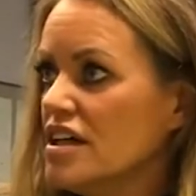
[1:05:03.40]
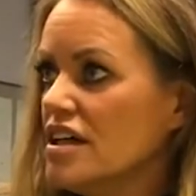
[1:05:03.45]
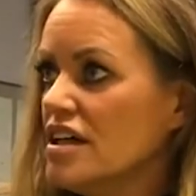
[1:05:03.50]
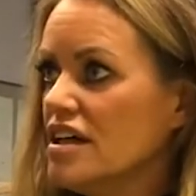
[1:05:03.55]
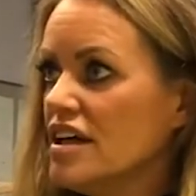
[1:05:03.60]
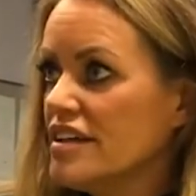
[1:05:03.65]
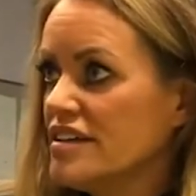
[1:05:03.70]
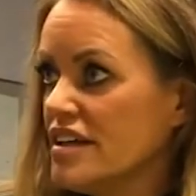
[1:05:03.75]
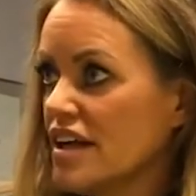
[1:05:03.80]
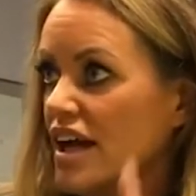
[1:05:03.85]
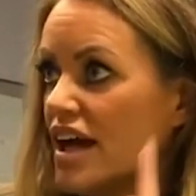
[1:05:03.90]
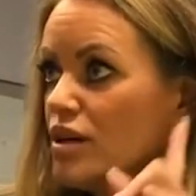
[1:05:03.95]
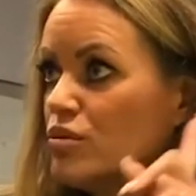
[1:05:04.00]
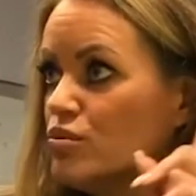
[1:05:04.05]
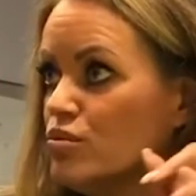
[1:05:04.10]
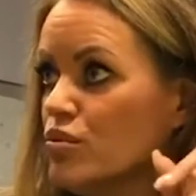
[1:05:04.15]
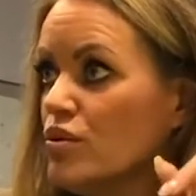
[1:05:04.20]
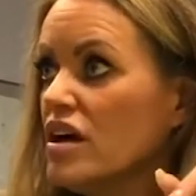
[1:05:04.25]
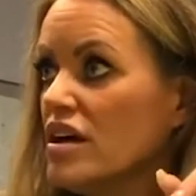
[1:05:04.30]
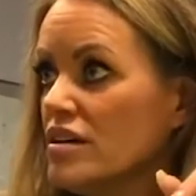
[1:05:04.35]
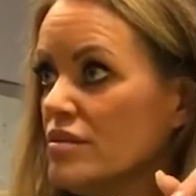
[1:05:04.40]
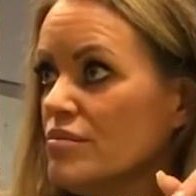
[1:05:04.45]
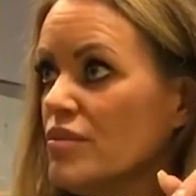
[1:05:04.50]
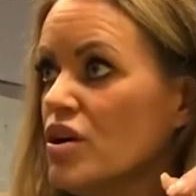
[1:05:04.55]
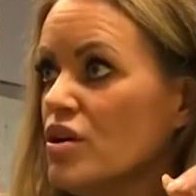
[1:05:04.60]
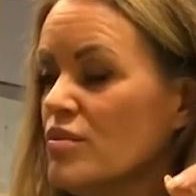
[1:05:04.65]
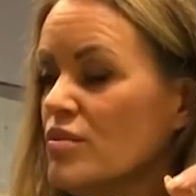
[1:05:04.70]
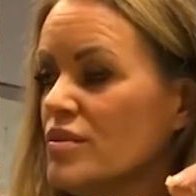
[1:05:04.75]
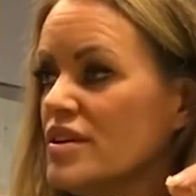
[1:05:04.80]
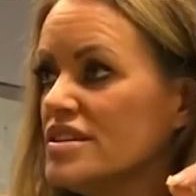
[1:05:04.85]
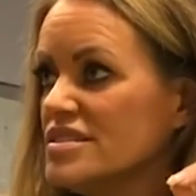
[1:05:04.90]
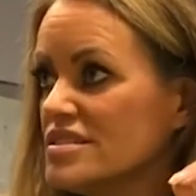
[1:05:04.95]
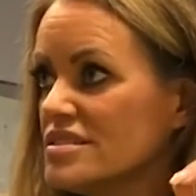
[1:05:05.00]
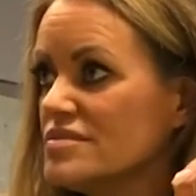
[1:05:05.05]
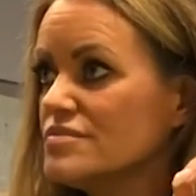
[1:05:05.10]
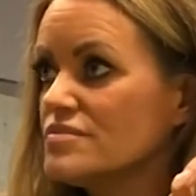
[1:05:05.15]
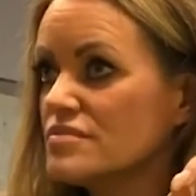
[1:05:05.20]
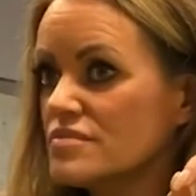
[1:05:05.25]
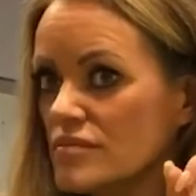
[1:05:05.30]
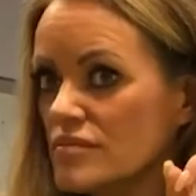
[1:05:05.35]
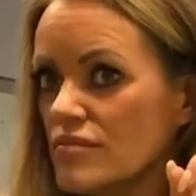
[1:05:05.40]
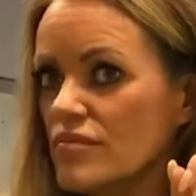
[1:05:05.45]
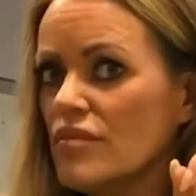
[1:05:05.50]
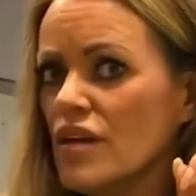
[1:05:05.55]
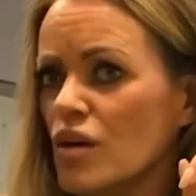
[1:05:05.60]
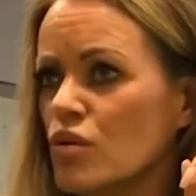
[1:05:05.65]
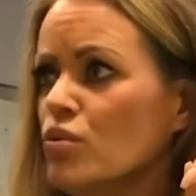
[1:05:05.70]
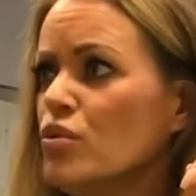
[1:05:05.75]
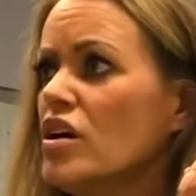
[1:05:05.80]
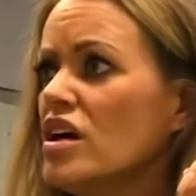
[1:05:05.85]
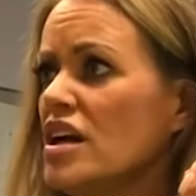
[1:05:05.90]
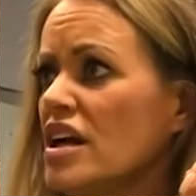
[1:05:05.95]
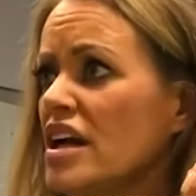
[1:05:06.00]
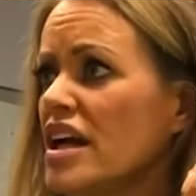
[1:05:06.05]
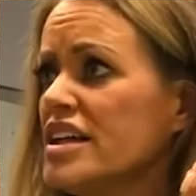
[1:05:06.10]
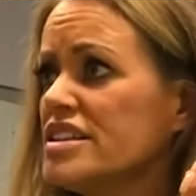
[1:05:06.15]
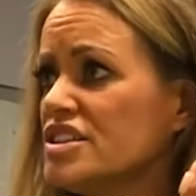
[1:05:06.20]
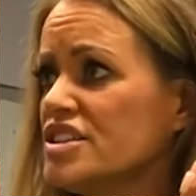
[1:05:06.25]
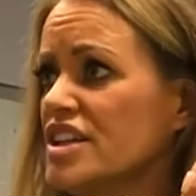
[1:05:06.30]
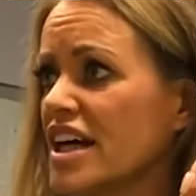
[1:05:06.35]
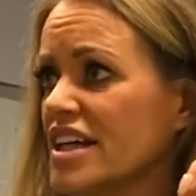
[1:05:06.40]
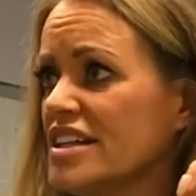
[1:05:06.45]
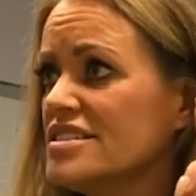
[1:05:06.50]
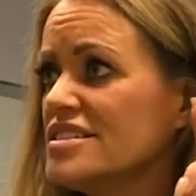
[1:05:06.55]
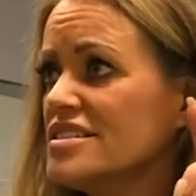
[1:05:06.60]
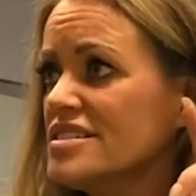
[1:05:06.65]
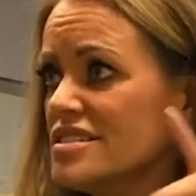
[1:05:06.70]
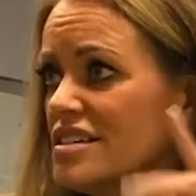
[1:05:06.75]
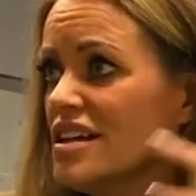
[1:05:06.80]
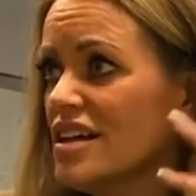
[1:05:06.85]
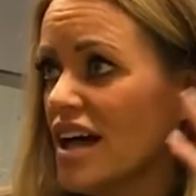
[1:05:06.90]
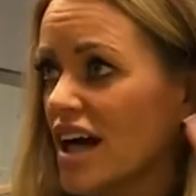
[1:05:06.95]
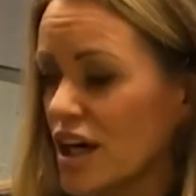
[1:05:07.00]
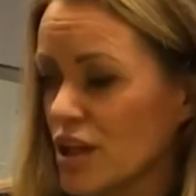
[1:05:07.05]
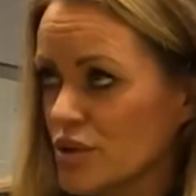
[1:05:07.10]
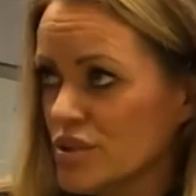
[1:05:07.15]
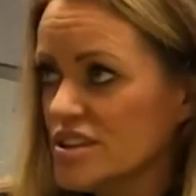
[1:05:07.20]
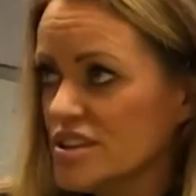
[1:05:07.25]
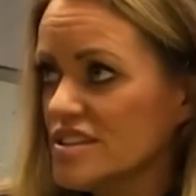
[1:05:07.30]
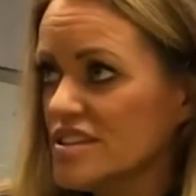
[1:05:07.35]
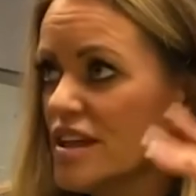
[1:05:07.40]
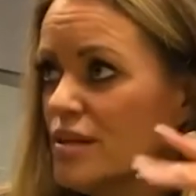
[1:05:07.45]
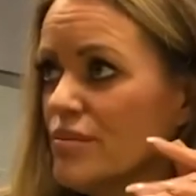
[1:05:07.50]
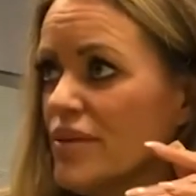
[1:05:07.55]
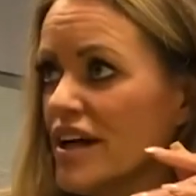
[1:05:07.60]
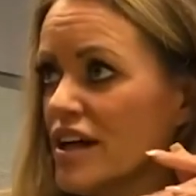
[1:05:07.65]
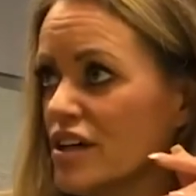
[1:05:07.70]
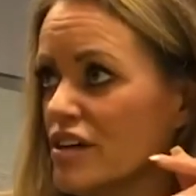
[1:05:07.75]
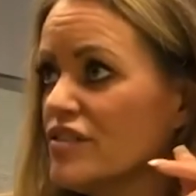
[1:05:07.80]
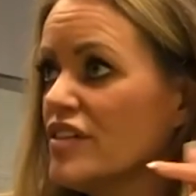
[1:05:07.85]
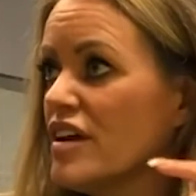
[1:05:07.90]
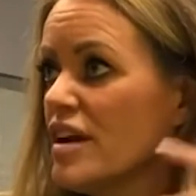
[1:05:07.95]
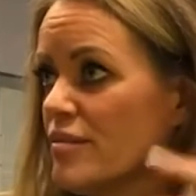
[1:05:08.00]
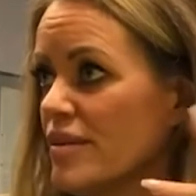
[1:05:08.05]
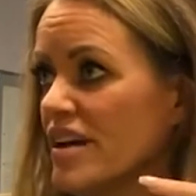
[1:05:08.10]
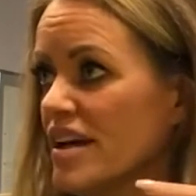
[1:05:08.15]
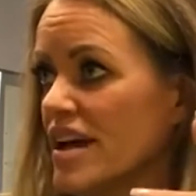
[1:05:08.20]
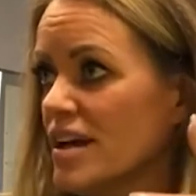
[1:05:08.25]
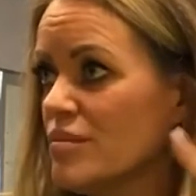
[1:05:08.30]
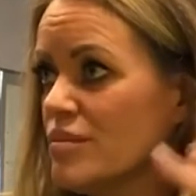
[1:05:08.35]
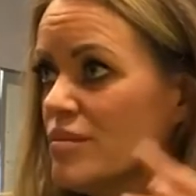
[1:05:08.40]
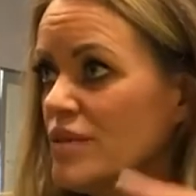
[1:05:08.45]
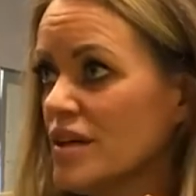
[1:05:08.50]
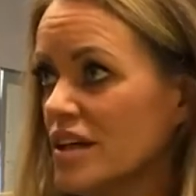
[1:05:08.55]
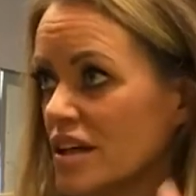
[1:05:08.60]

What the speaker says: and then I had one moment, one last chance. I always think back of Eminem.